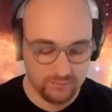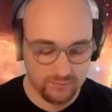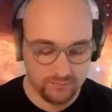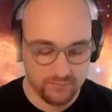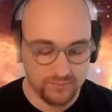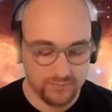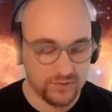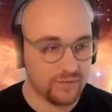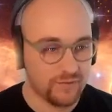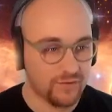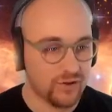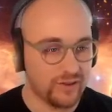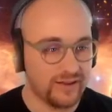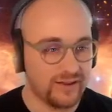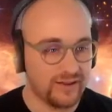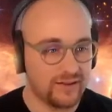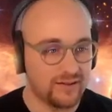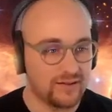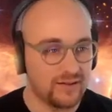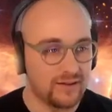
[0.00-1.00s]
So I've got
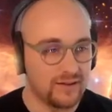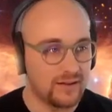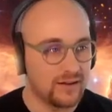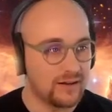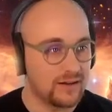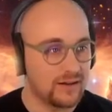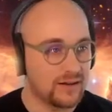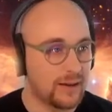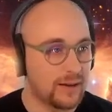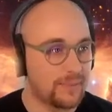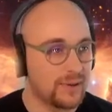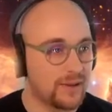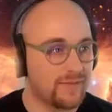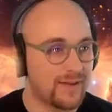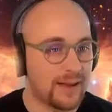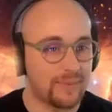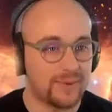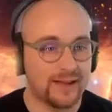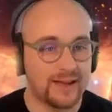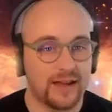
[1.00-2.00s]
these couple of
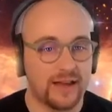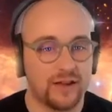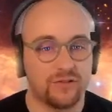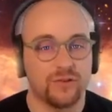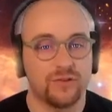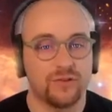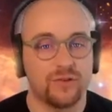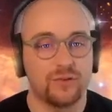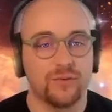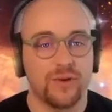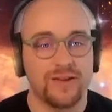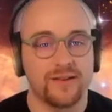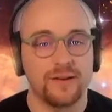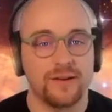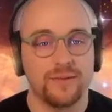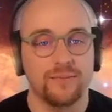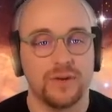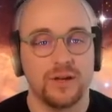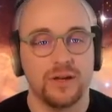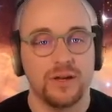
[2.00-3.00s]
applications
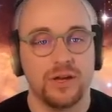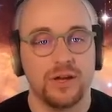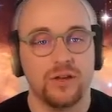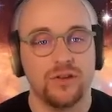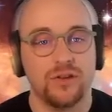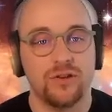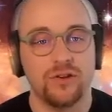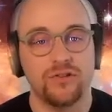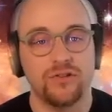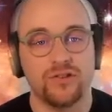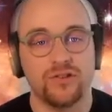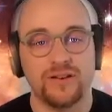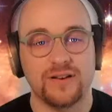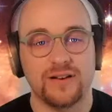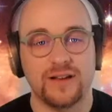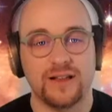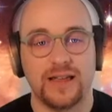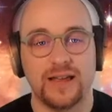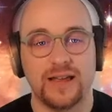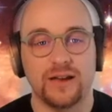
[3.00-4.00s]
already. You can just
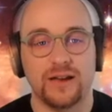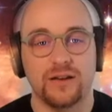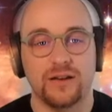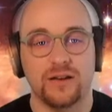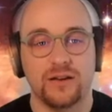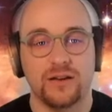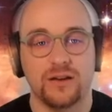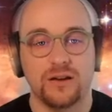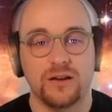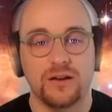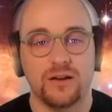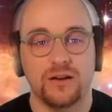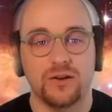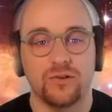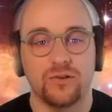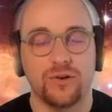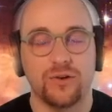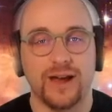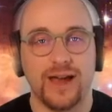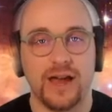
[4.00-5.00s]
click
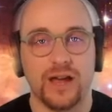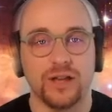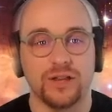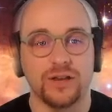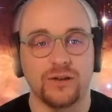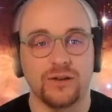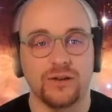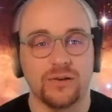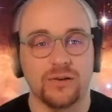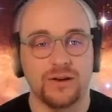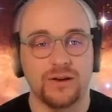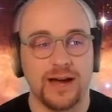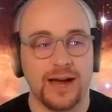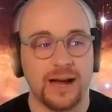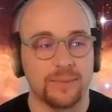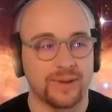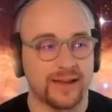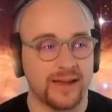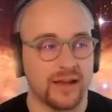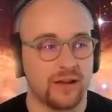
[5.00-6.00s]
create a new
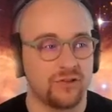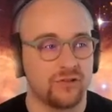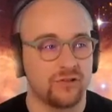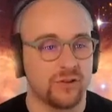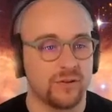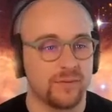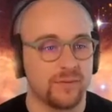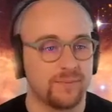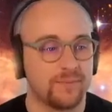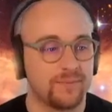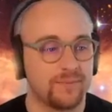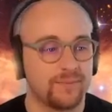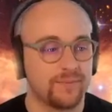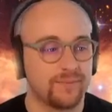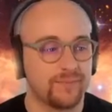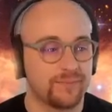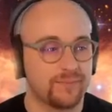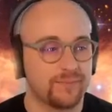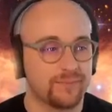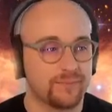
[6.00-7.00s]
application.
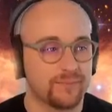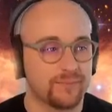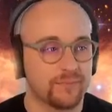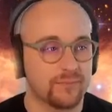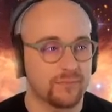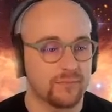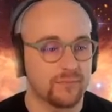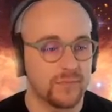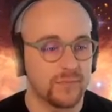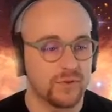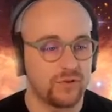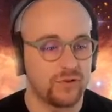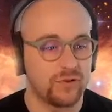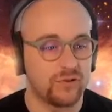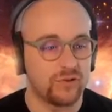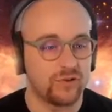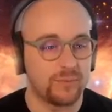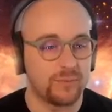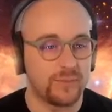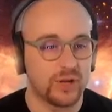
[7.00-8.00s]
So you
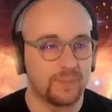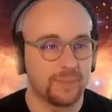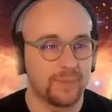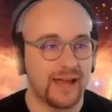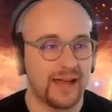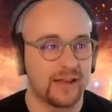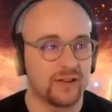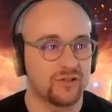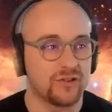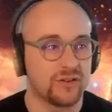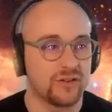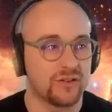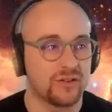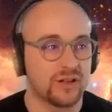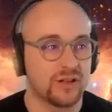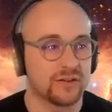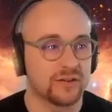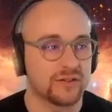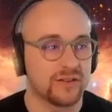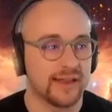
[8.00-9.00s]
should be on a page that
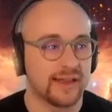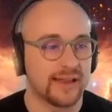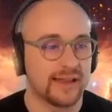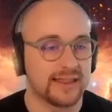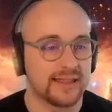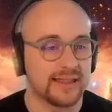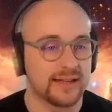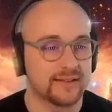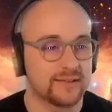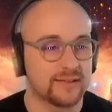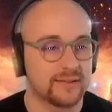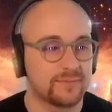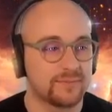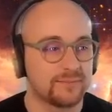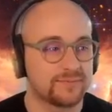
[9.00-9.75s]
looks like this.